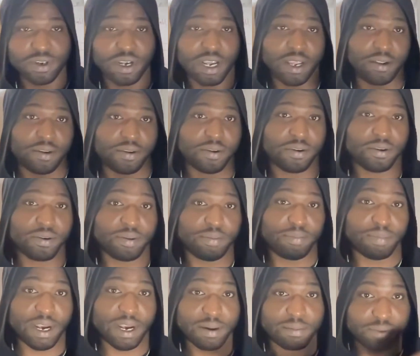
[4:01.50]
and your
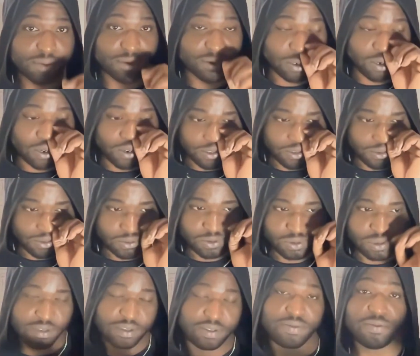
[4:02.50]
MacBook to
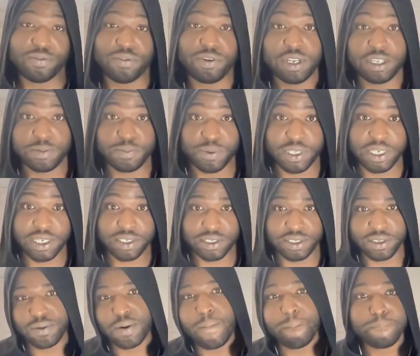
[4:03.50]
its fullest
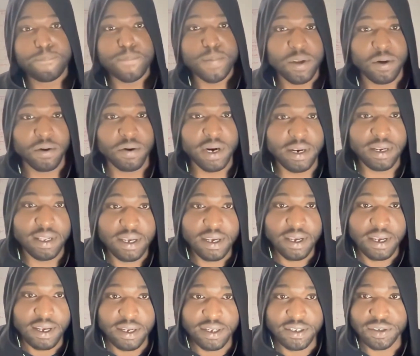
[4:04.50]
potential. All right.
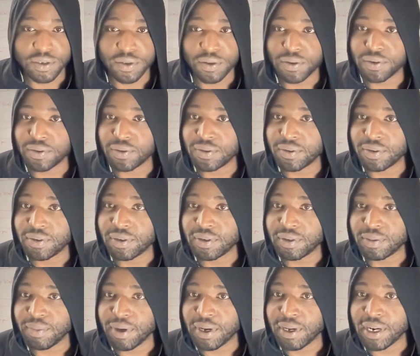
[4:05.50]
So
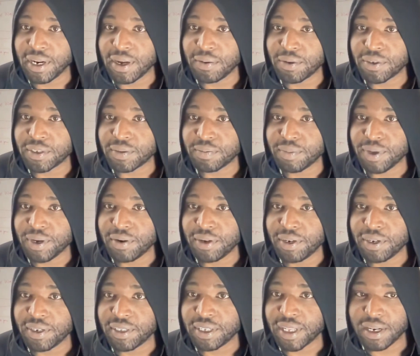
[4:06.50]
that was
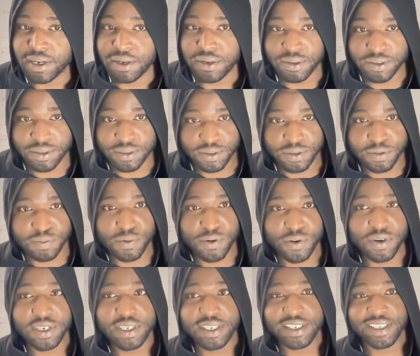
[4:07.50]
Mary telling us good
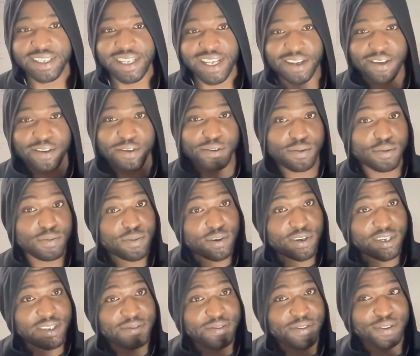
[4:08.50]
morning. Thank you. Good
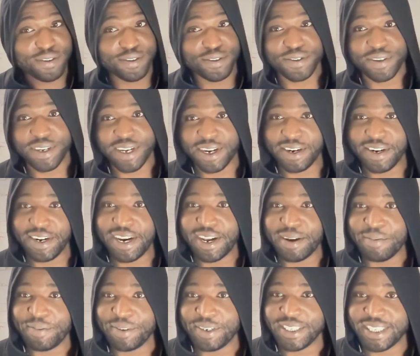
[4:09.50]
morning for you. I really
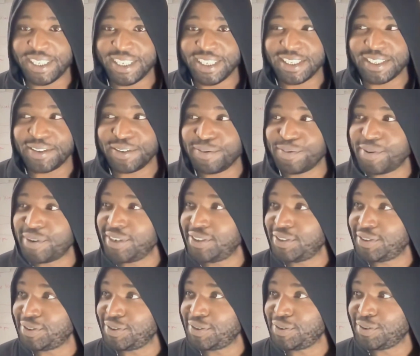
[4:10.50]
appreciate it. Good morning
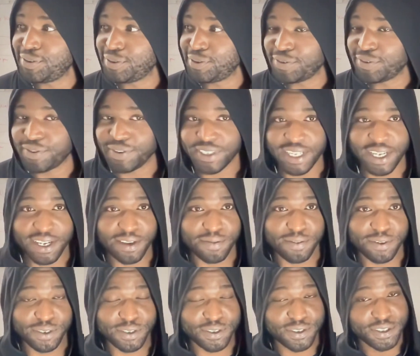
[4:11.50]
to you too. So thank you for
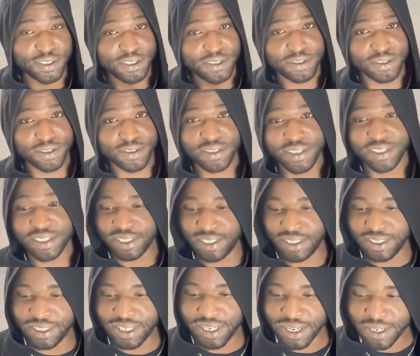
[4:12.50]
joining us on
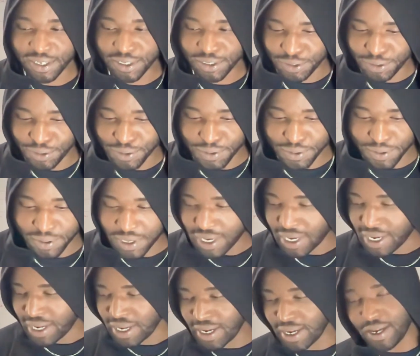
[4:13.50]
the show.
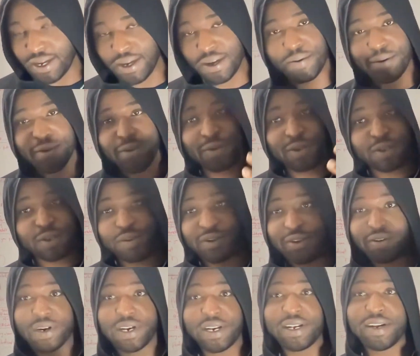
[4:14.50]
What we're doing
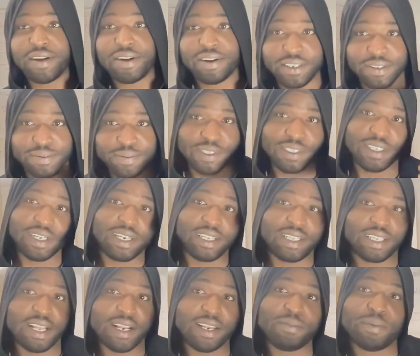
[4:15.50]
right now is basically
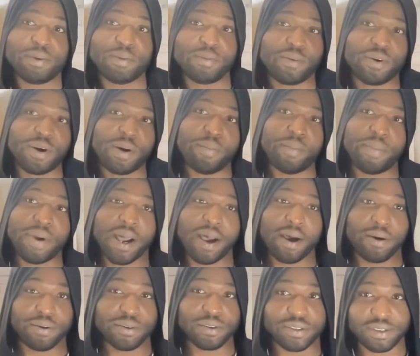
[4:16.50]
telling people
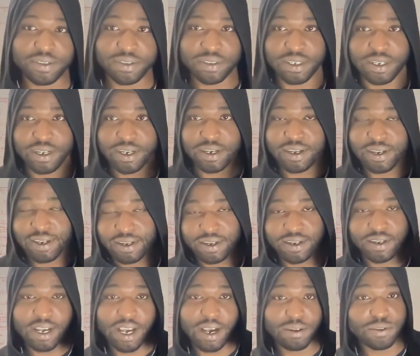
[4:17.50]
about
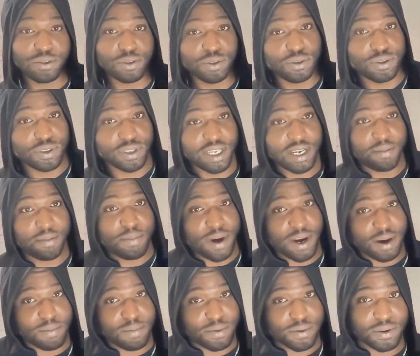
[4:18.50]
how to use their
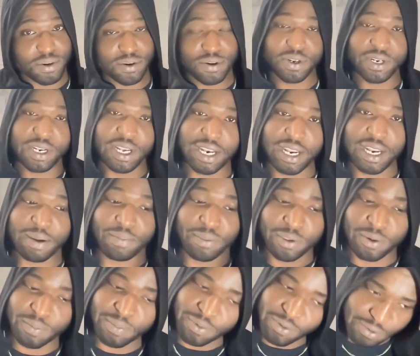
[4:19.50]
MacBook or their
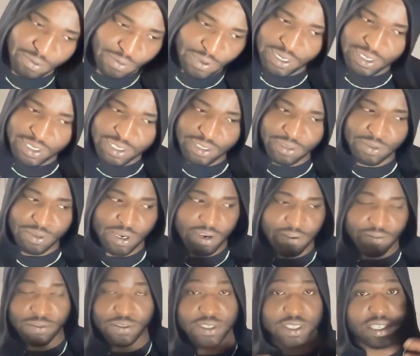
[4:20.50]
laptop or anything you have
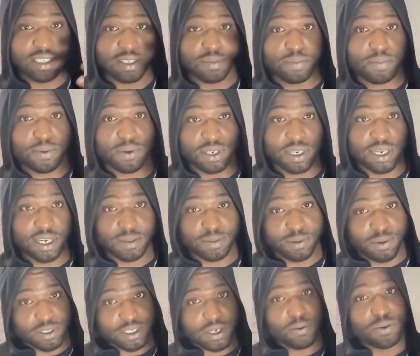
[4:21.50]
to start a podcast.
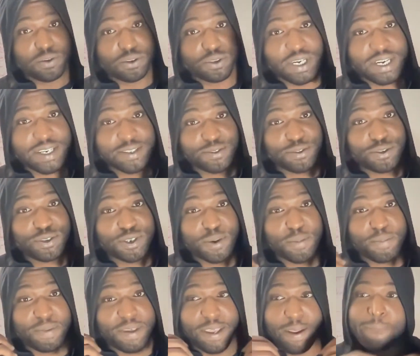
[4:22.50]
Because I want you guys to join
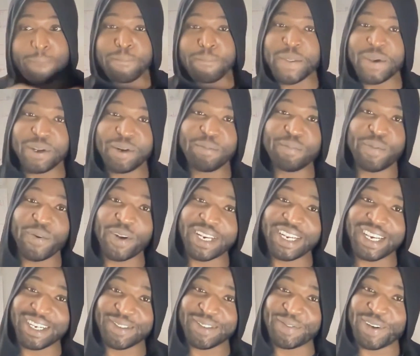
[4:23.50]
me on the
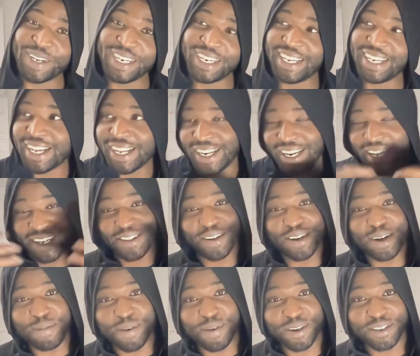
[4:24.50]
podcast one day and like talk
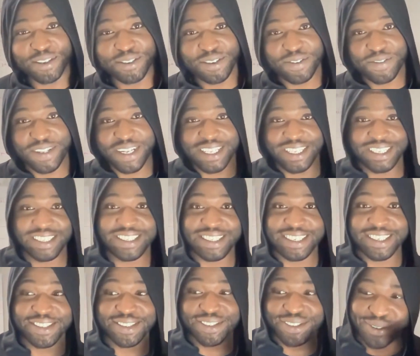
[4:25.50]
about stuff that
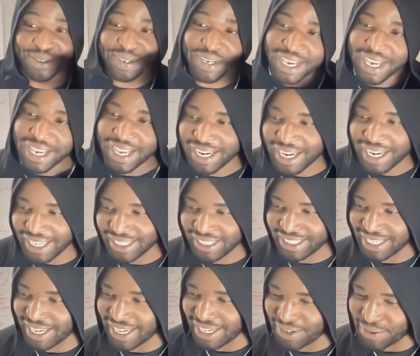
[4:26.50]
interests you, that
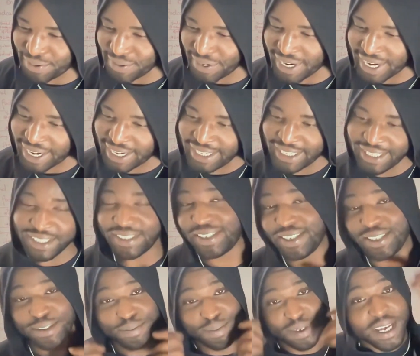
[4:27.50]
I know can
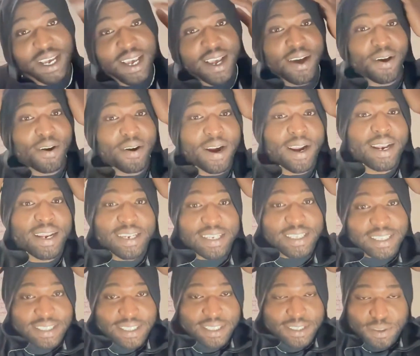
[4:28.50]
interest me. All right, ladies
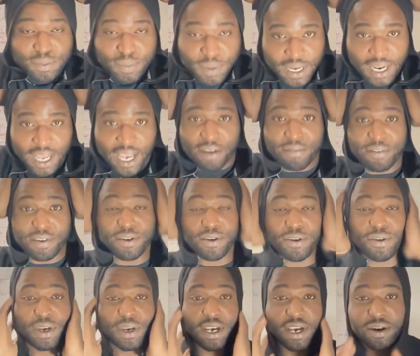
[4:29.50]
and gentlemen, I have a
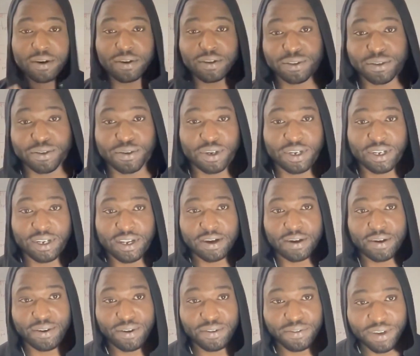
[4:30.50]
new haircut going. I
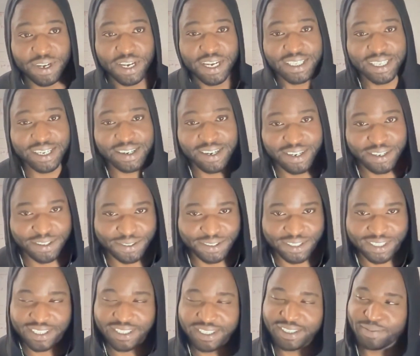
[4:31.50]
don't know if you guys are ready to
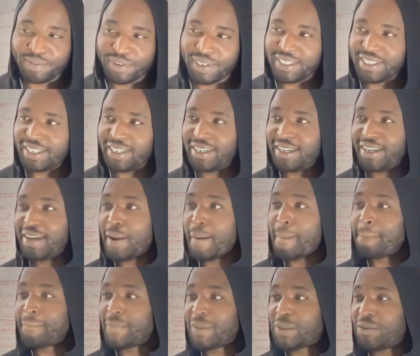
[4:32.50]
see it, but
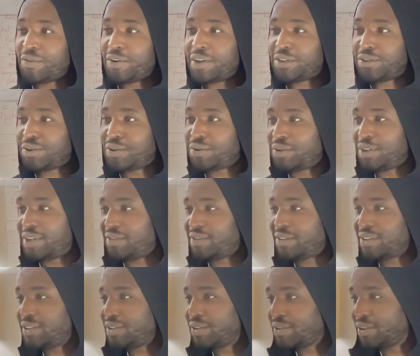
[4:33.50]
so far so good.
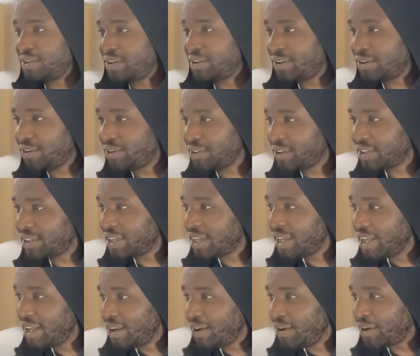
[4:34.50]
Everything is good. Oh, look.
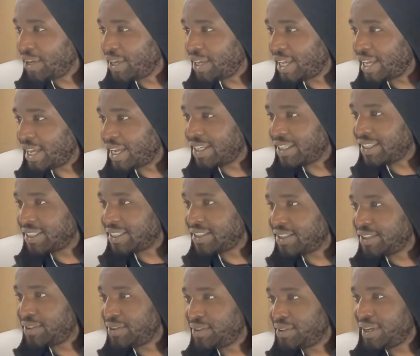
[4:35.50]
Okay, I can
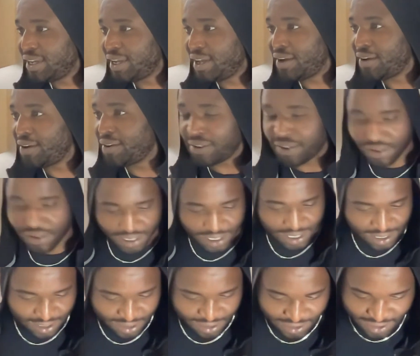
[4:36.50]
see you now. All
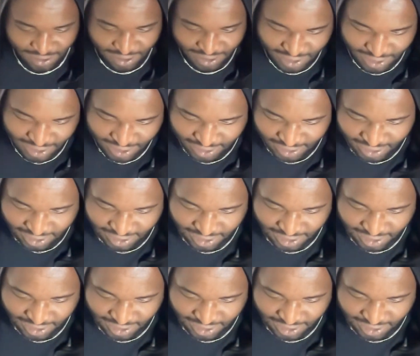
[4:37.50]
right, great.